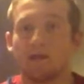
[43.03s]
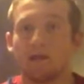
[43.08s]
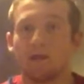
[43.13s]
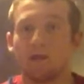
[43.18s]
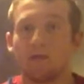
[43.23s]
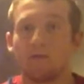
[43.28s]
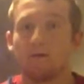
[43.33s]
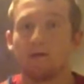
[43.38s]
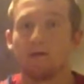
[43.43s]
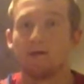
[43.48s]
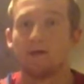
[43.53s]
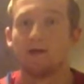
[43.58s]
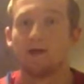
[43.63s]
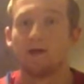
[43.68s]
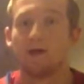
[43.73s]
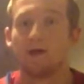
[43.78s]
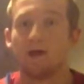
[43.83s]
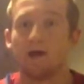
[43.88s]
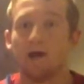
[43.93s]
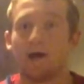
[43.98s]
yellow
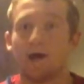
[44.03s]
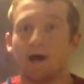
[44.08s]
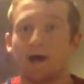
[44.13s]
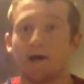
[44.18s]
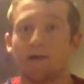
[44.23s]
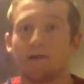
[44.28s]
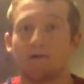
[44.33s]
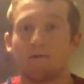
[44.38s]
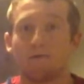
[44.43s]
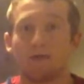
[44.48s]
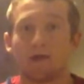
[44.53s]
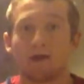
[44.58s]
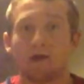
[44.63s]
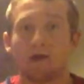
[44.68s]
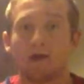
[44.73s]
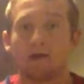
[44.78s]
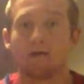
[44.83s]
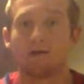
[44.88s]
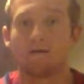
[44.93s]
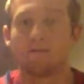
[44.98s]
and the red
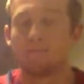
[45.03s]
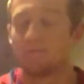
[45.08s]
card.